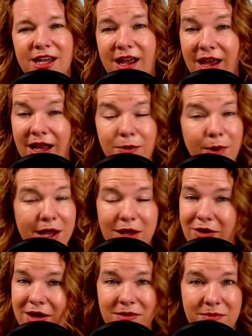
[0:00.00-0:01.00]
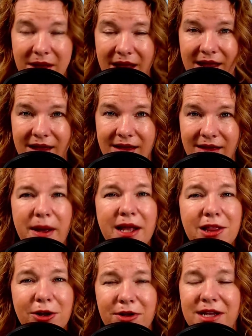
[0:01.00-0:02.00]
headway you can make by
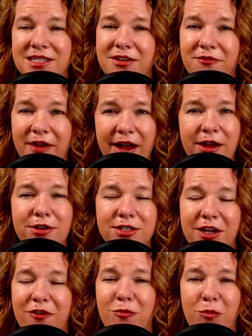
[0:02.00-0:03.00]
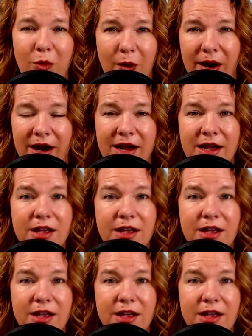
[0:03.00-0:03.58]
learning to value yourself more